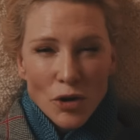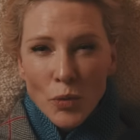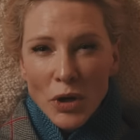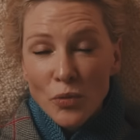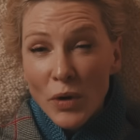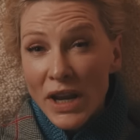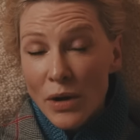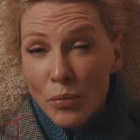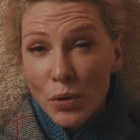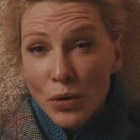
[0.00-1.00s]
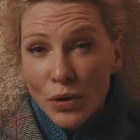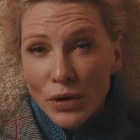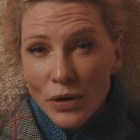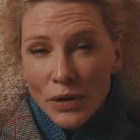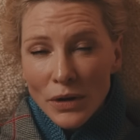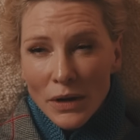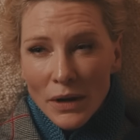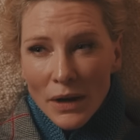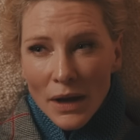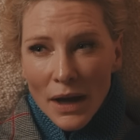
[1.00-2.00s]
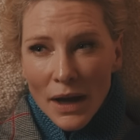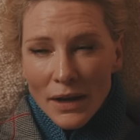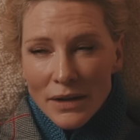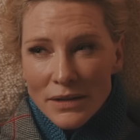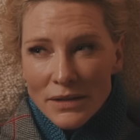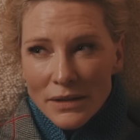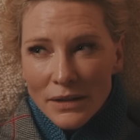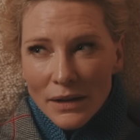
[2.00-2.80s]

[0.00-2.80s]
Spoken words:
you know, when you're reading a book and